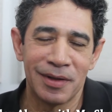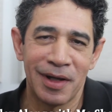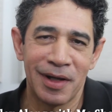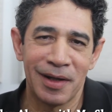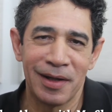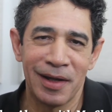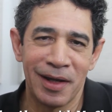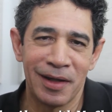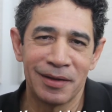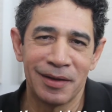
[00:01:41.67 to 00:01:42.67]

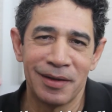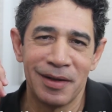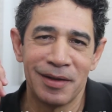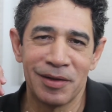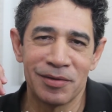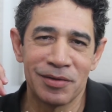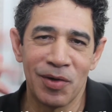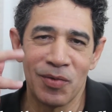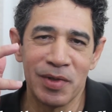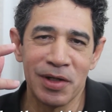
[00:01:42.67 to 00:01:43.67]
and there's
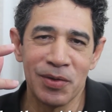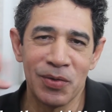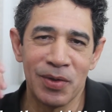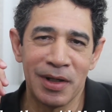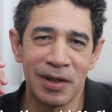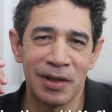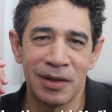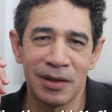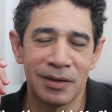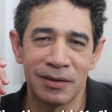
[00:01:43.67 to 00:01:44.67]
no
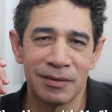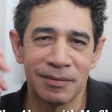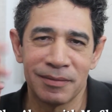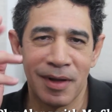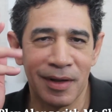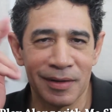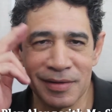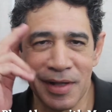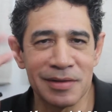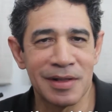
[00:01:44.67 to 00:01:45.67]
real
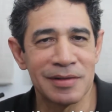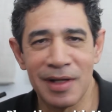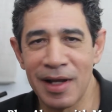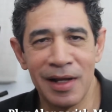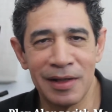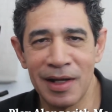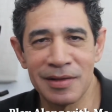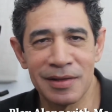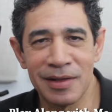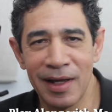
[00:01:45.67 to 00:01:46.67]
sense unless